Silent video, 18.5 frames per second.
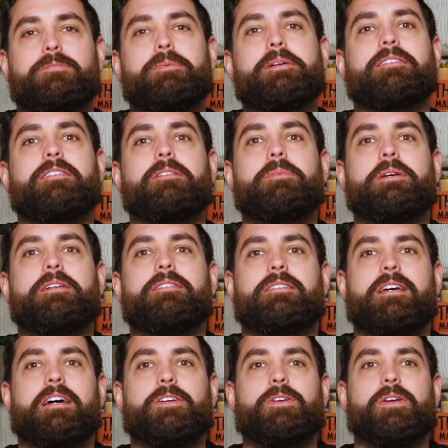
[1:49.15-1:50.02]
this basically
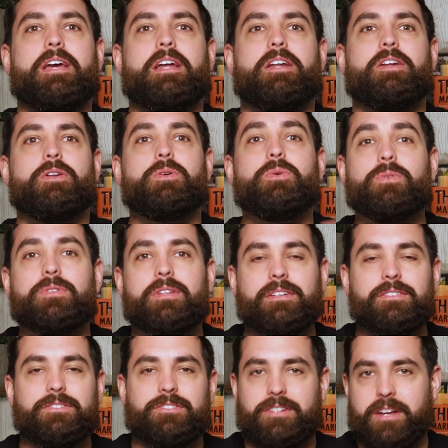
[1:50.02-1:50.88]
means that you get new
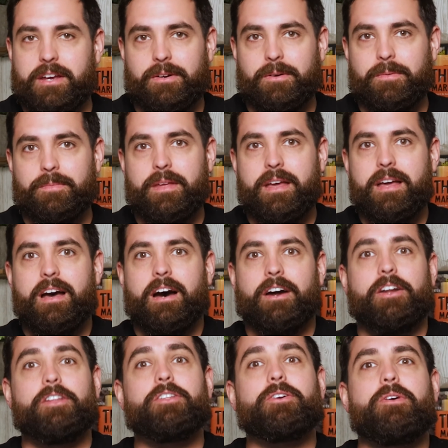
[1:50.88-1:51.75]
sales channels.
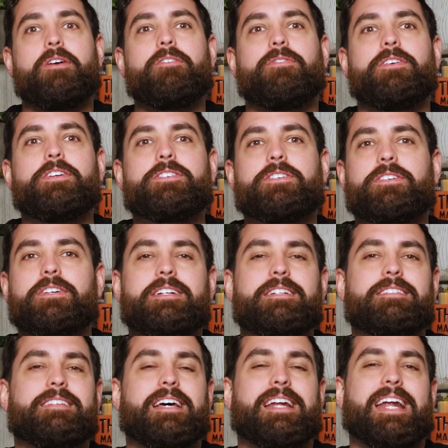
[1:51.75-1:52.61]
Another great feature
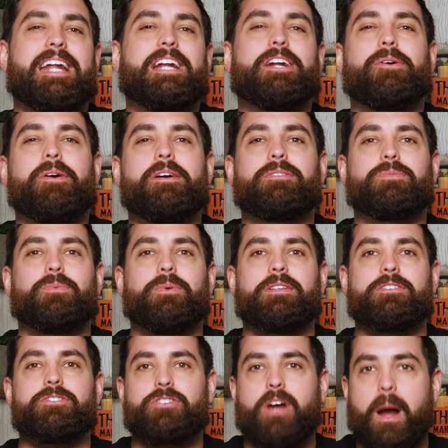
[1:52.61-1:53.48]
is that it integrates
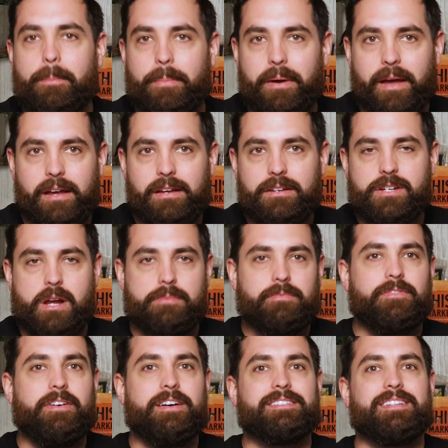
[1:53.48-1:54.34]
with Shop Pay,
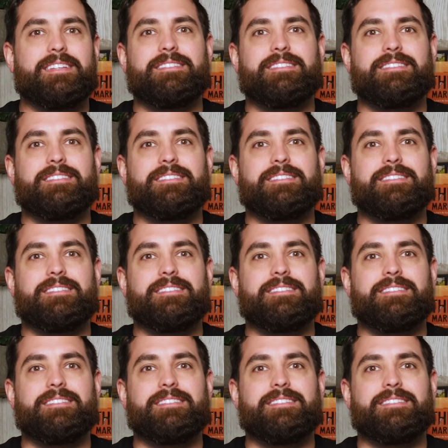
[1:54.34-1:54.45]
Shopify's